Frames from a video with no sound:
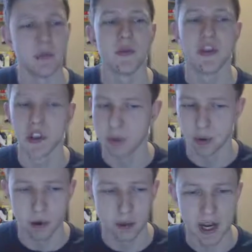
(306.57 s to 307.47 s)
This
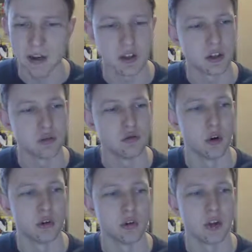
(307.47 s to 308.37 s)
program, again, you could
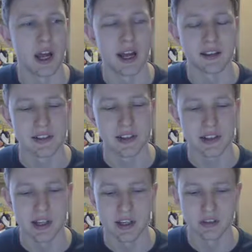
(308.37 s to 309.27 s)
run as it
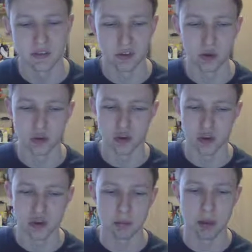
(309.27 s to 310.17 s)
is for
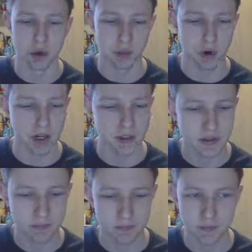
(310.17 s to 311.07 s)
just body weight.
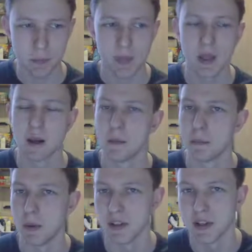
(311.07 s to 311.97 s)

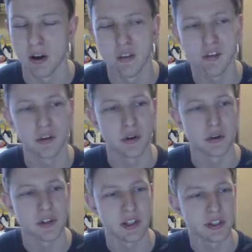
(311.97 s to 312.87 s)
Myself, so
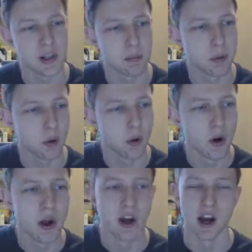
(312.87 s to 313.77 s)
as an example,
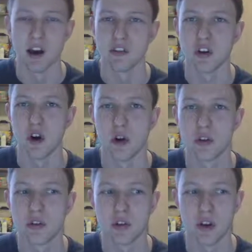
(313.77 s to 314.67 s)
I've
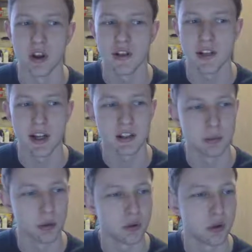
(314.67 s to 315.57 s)
got a
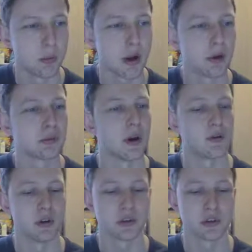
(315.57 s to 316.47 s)
selectable dumbbell, so I'm
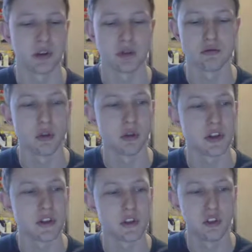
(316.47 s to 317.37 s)
pretty much going to run
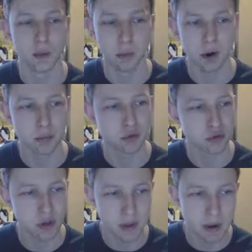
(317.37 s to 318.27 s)
this dumbbell
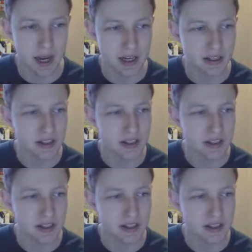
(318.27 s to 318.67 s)
pre-made.